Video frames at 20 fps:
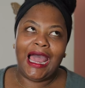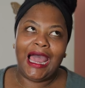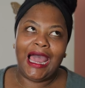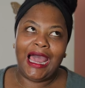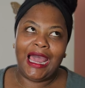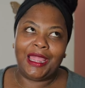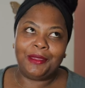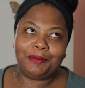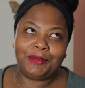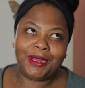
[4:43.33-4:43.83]

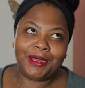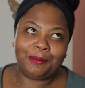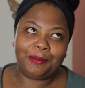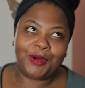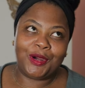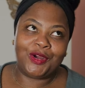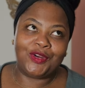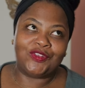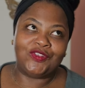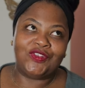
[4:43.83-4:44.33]
I'm not
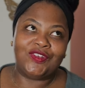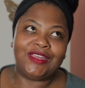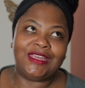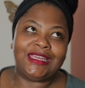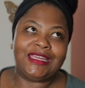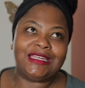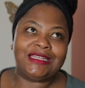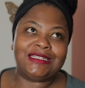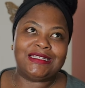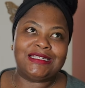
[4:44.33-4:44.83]

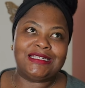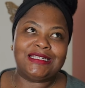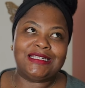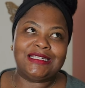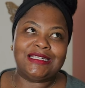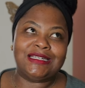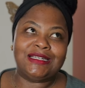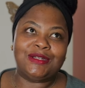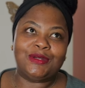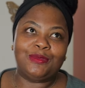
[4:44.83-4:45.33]
perfect,
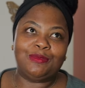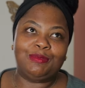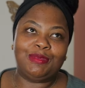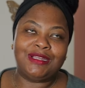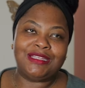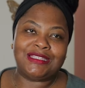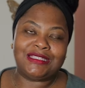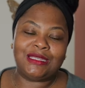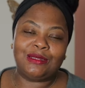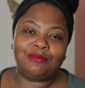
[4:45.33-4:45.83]

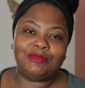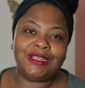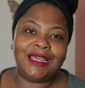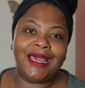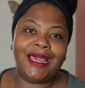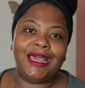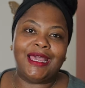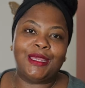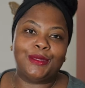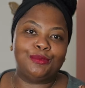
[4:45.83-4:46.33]
but
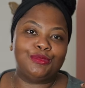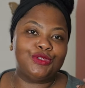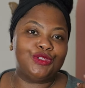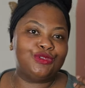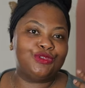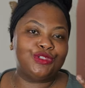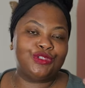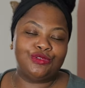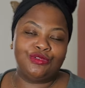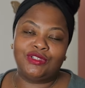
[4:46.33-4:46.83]
sometimes
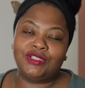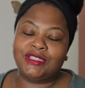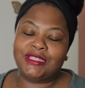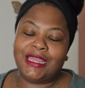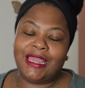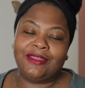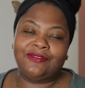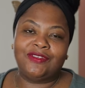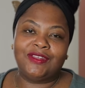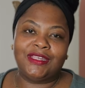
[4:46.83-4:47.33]
you do just
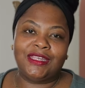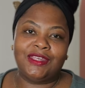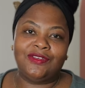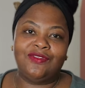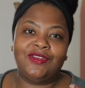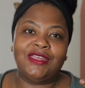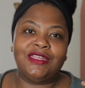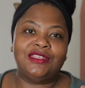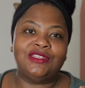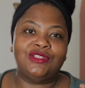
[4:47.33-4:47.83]
have to
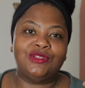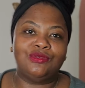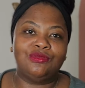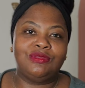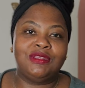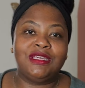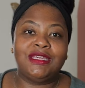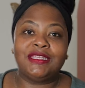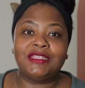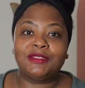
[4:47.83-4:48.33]
give into
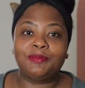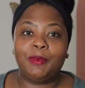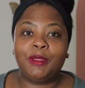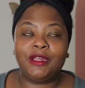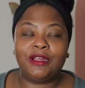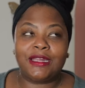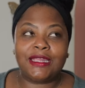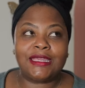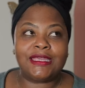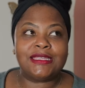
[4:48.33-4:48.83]
the
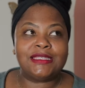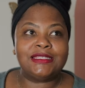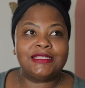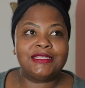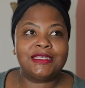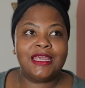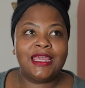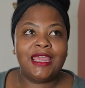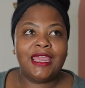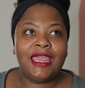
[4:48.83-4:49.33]

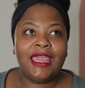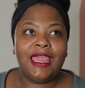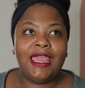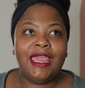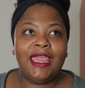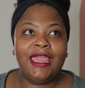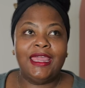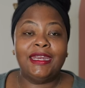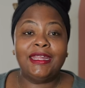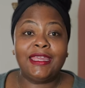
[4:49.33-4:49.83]
experience.
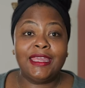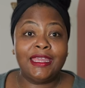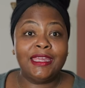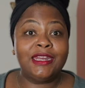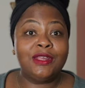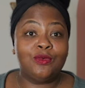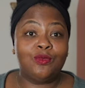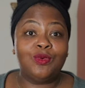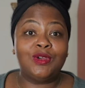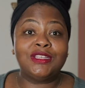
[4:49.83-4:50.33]
And
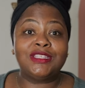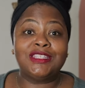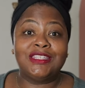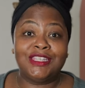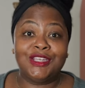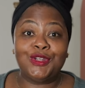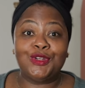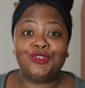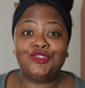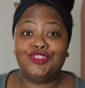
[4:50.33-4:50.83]
again, it was
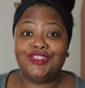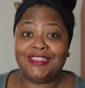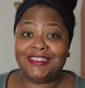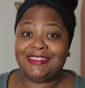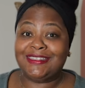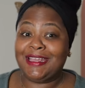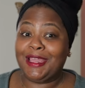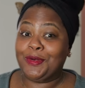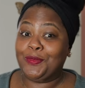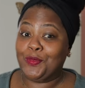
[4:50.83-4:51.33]
still
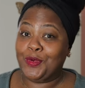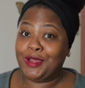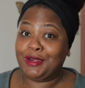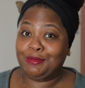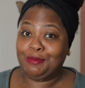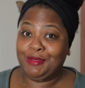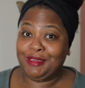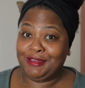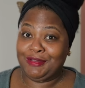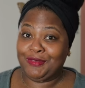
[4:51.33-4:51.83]
just that
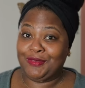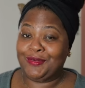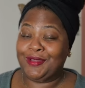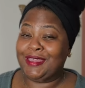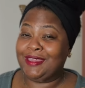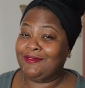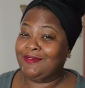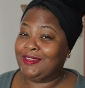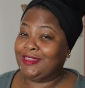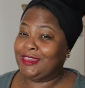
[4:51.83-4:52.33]
one meal,
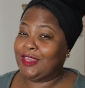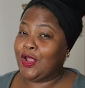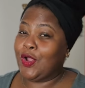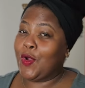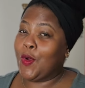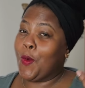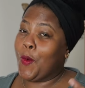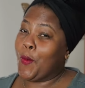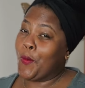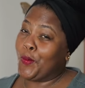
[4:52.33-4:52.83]
even
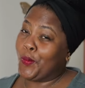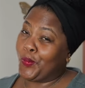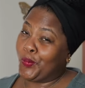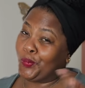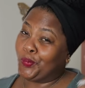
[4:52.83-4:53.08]
though